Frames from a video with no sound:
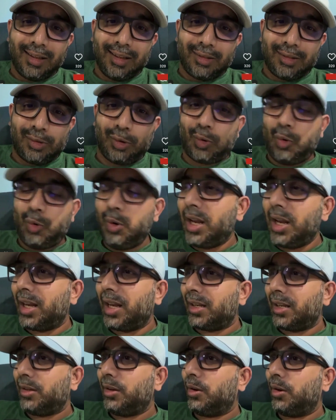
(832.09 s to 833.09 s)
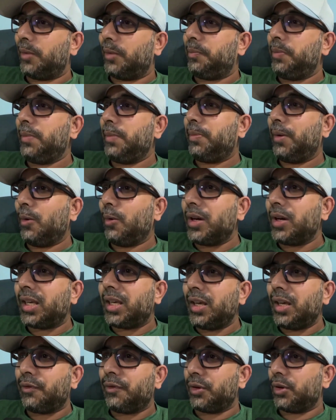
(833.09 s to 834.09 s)
So Kunan, the people
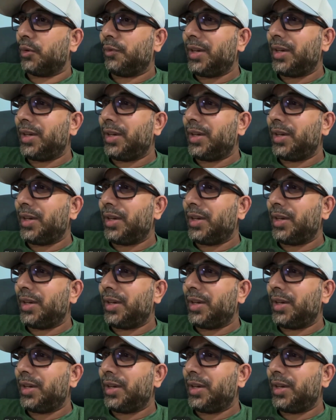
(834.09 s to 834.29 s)
working for you,